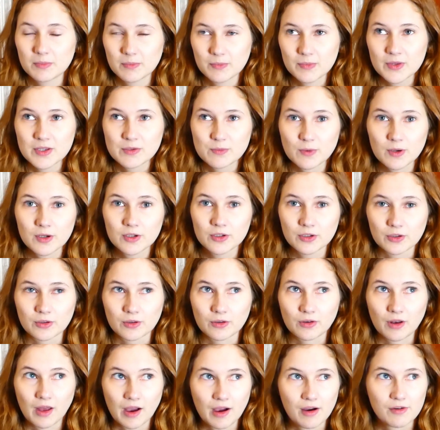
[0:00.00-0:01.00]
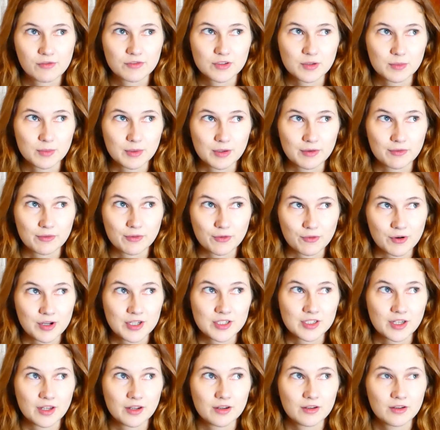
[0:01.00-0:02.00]
this one girl laughed at me for
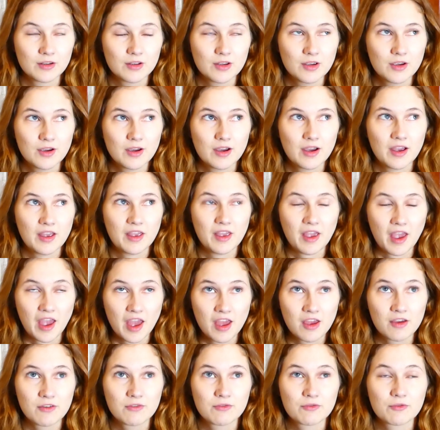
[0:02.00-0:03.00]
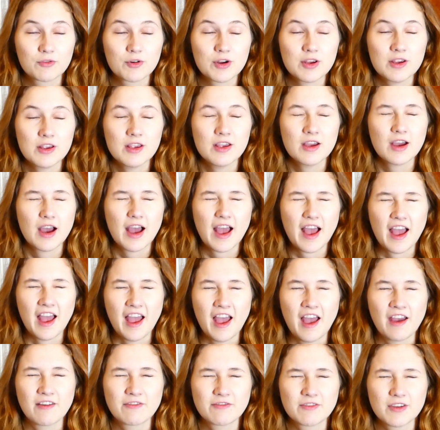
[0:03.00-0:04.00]
reading every
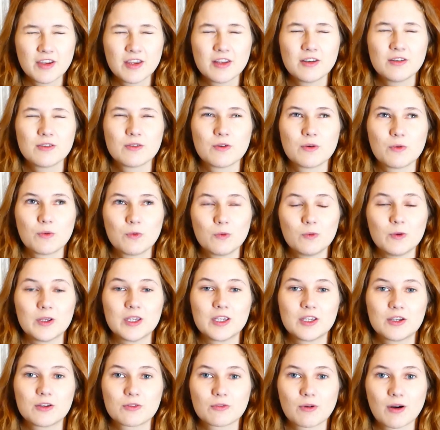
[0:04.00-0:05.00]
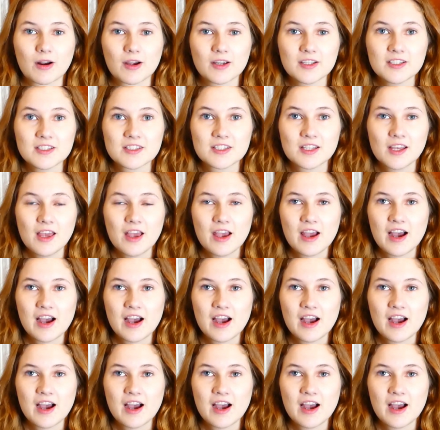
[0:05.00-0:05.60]
effing week, right?